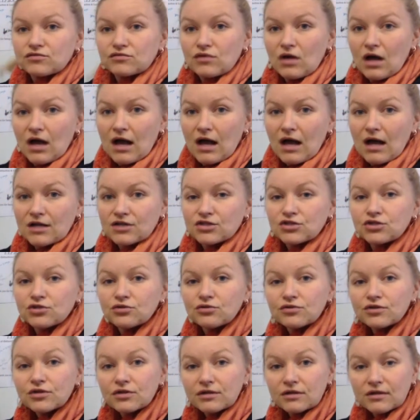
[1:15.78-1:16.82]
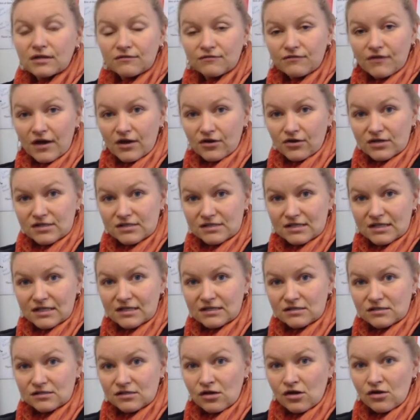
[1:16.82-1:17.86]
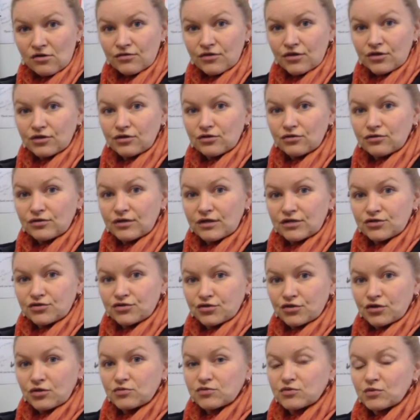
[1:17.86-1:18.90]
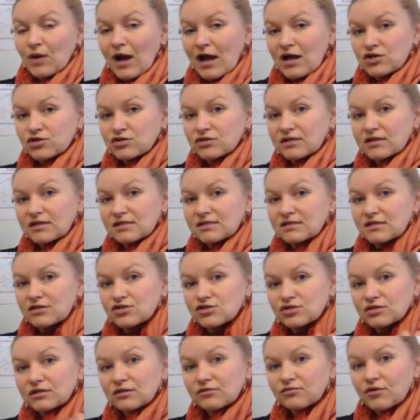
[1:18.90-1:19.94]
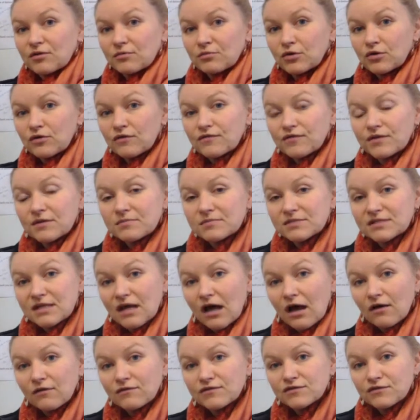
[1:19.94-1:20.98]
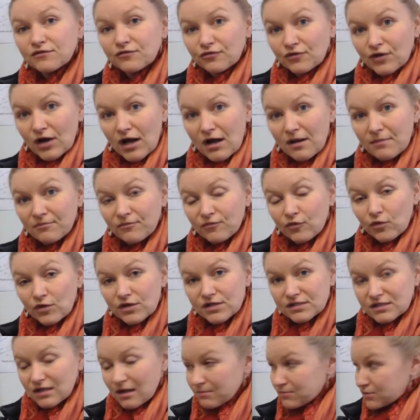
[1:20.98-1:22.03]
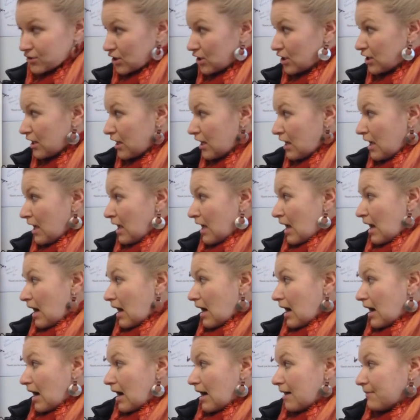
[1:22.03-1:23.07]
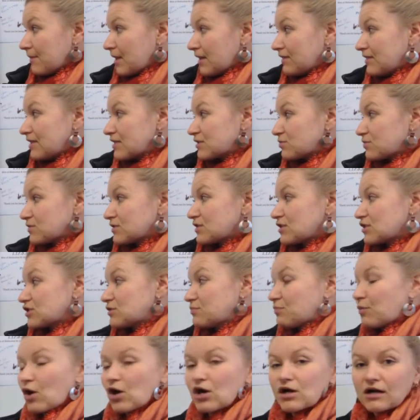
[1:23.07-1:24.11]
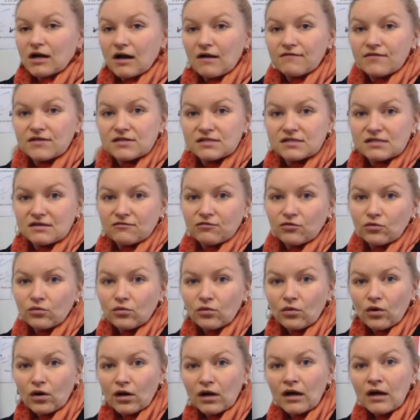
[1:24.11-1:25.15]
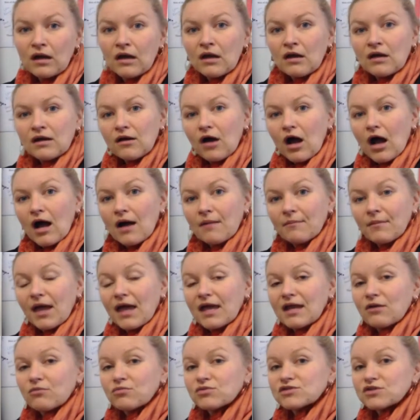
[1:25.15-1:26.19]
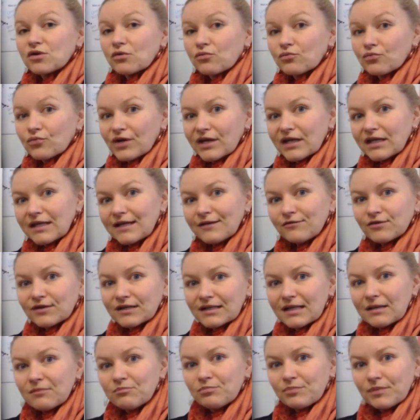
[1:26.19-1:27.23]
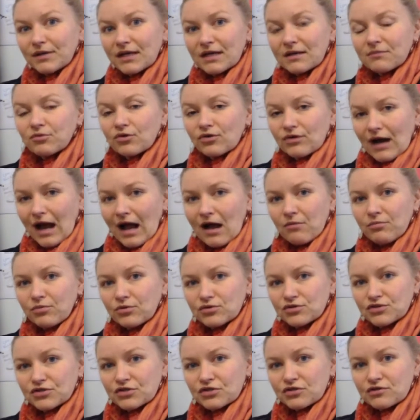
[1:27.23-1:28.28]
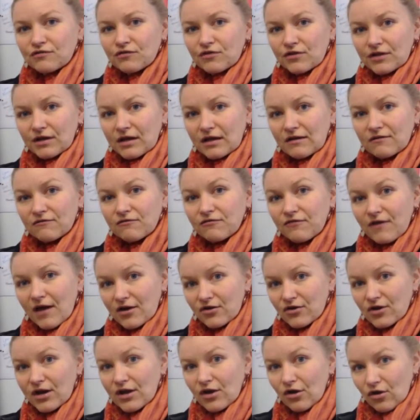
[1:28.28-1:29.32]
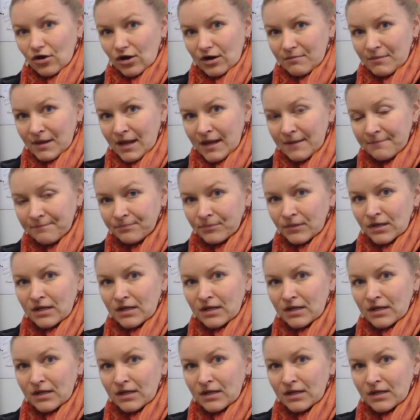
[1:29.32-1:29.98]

to the Confederacy. So the Union troops were actually essentially removed themselves from Fort Sumter. And this was the spark of the Civil War. And it was a really, really big morale booster for the Confederate Army.